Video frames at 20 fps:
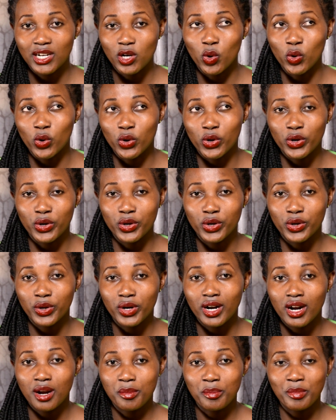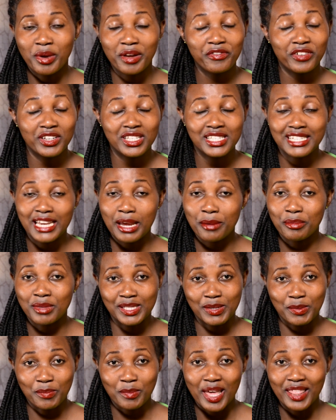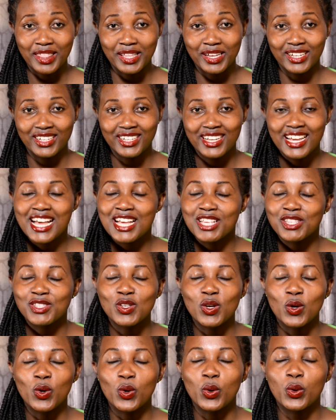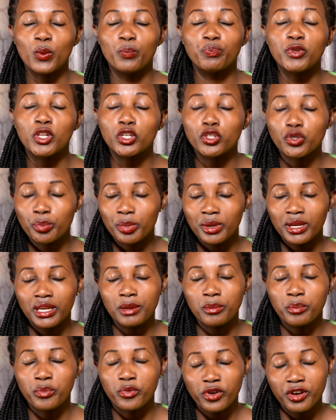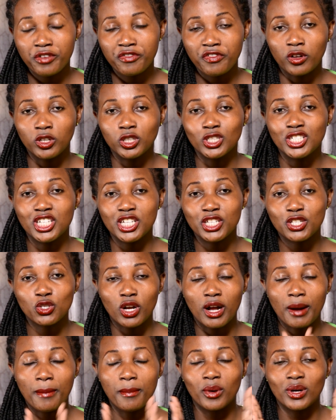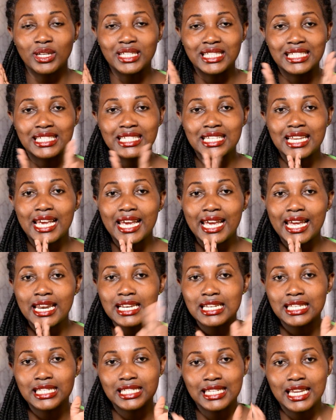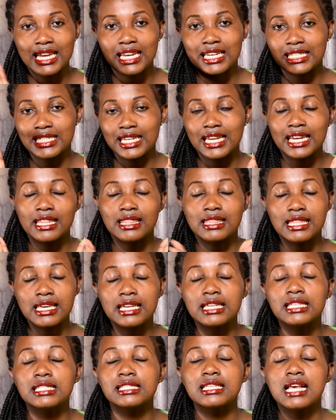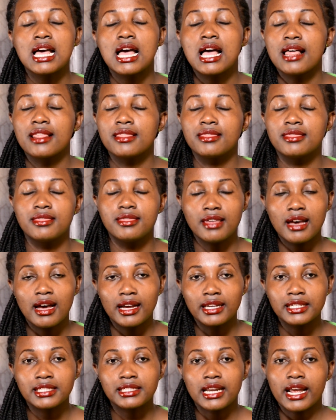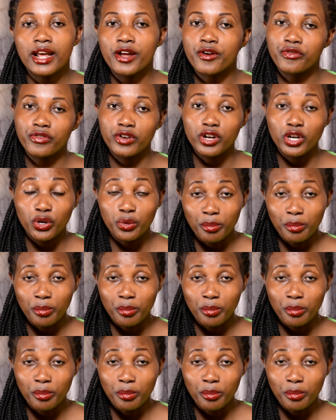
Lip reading: or my first time as a mother. So to be brief, I'll just talk about 10 things that every new